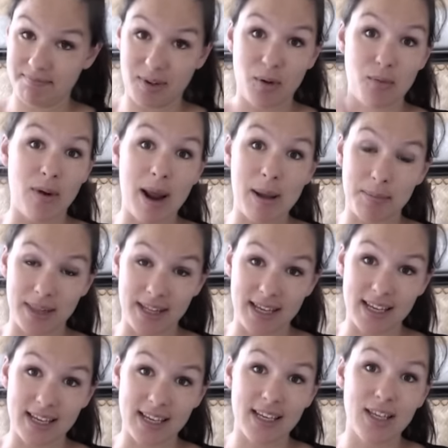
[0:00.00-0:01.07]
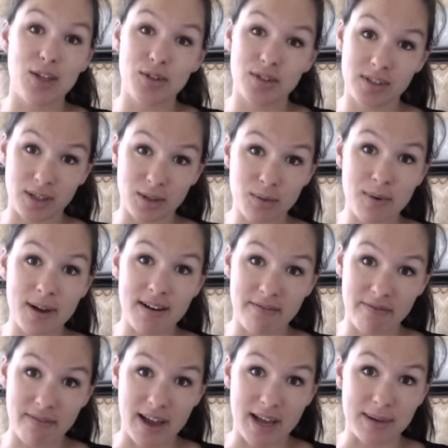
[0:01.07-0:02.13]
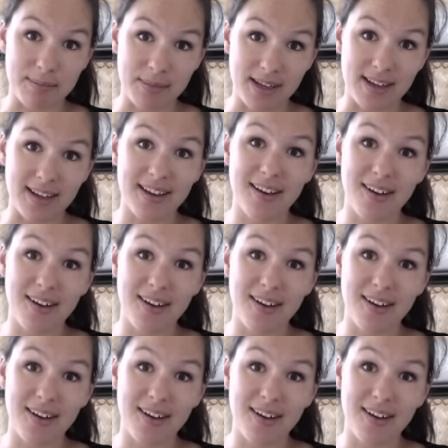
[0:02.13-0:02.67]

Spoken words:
rambling, you still want to find me